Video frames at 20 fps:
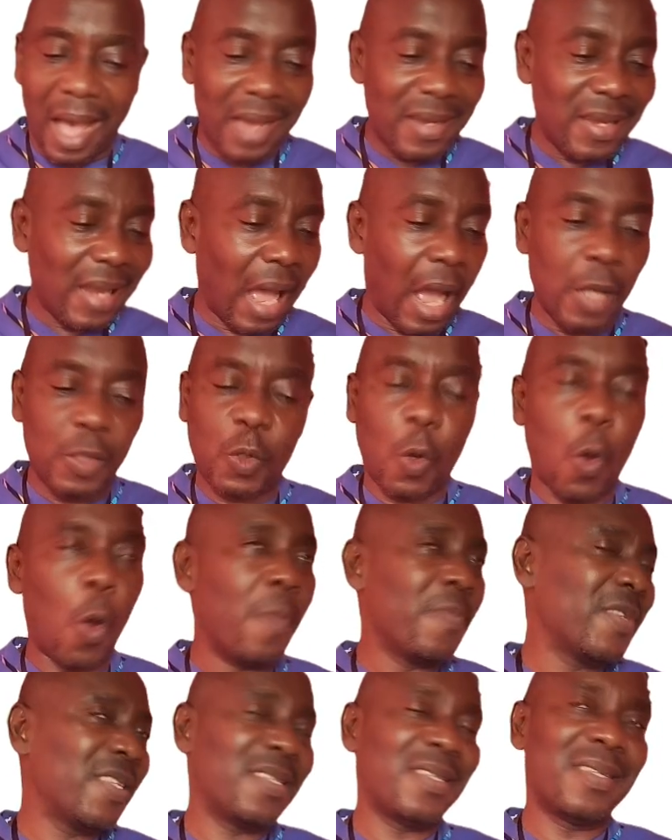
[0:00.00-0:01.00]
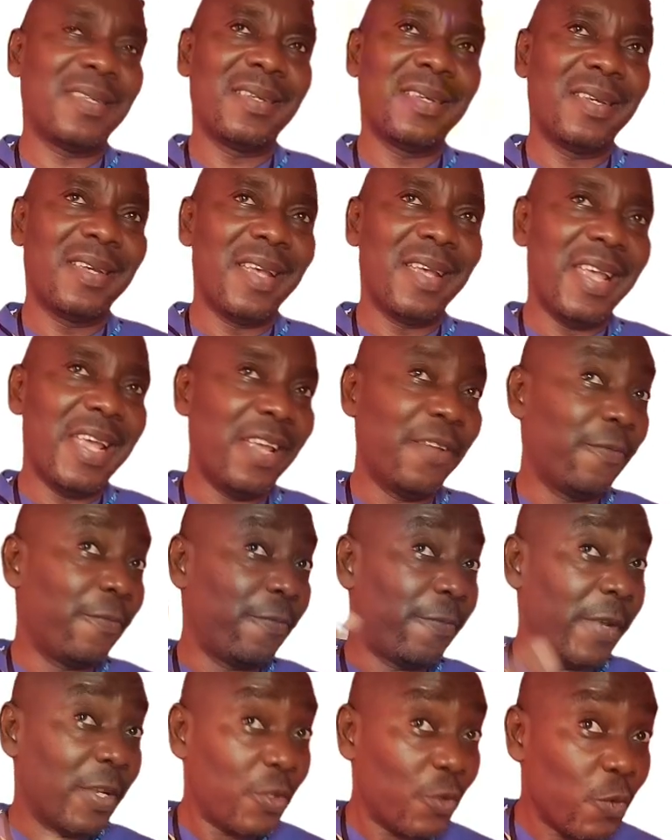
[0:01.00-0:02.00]
hard outcomes. In
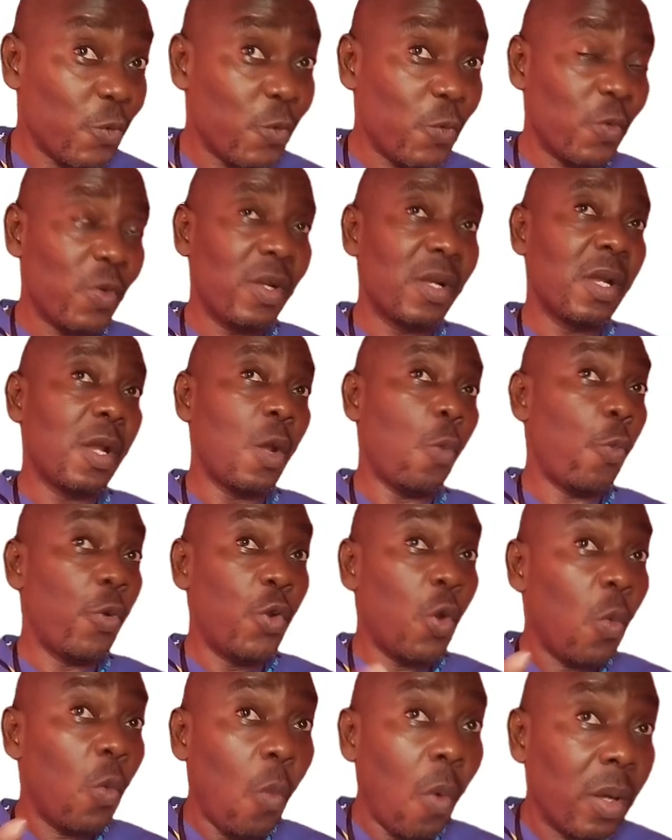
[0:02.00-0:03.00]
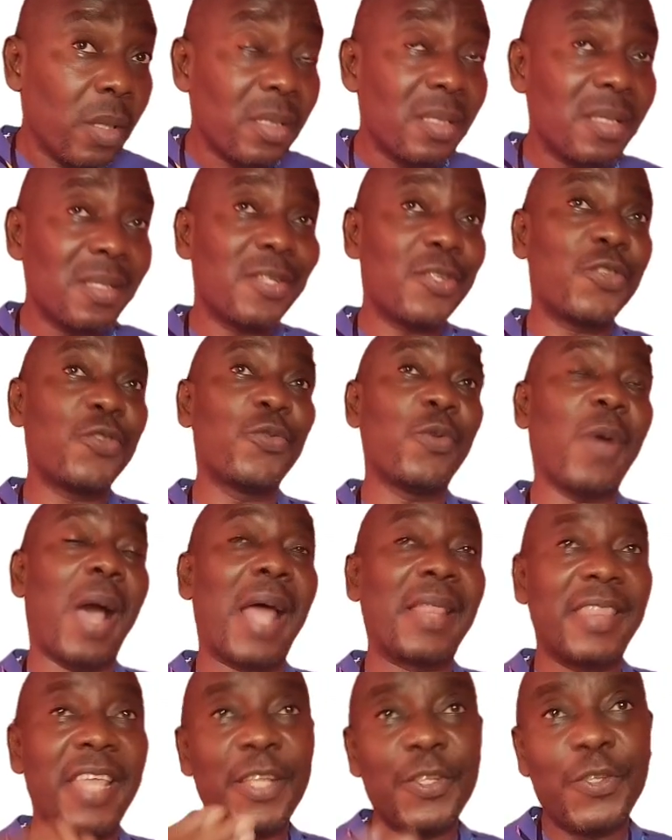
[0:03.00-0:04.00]
phase 2, we don't want to
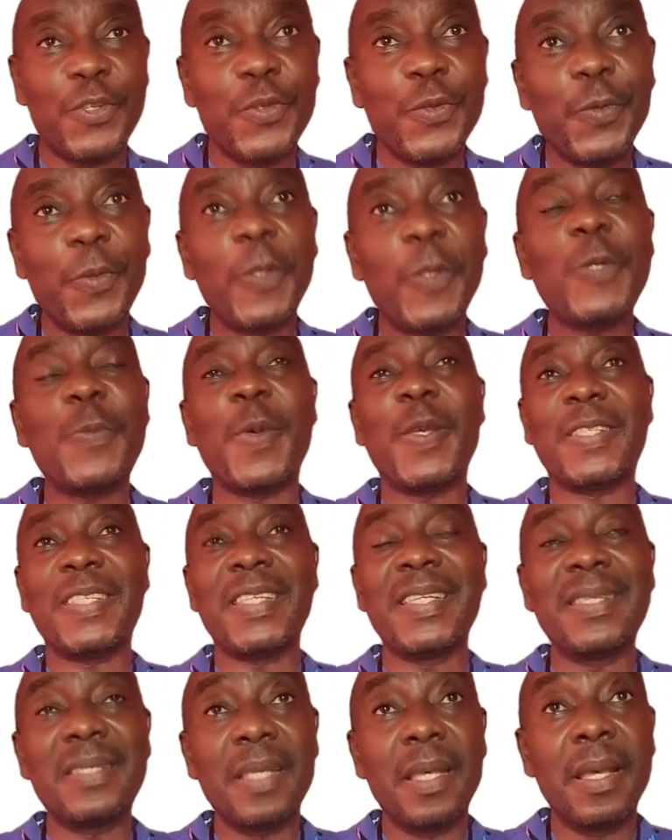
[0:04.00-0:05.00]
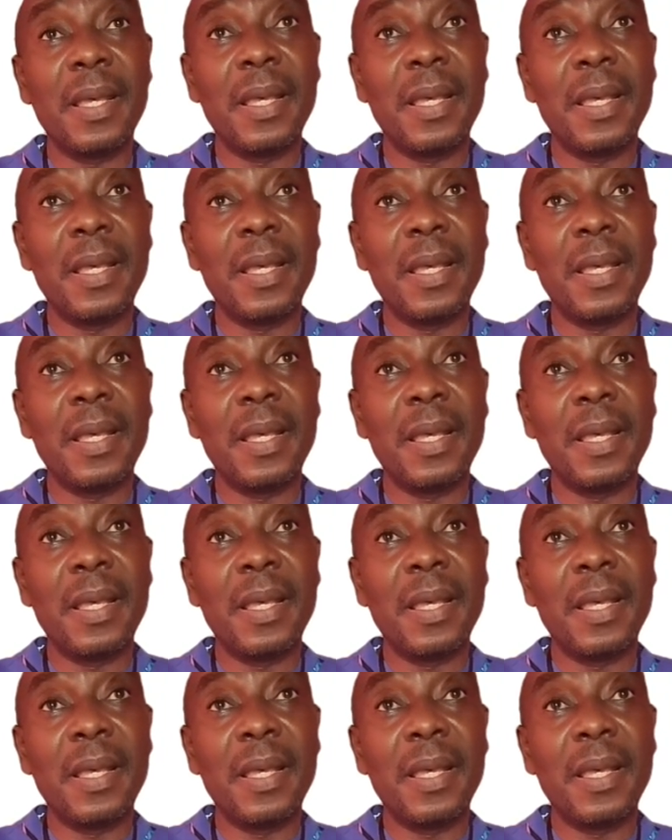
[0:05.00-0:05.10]
attend to these persons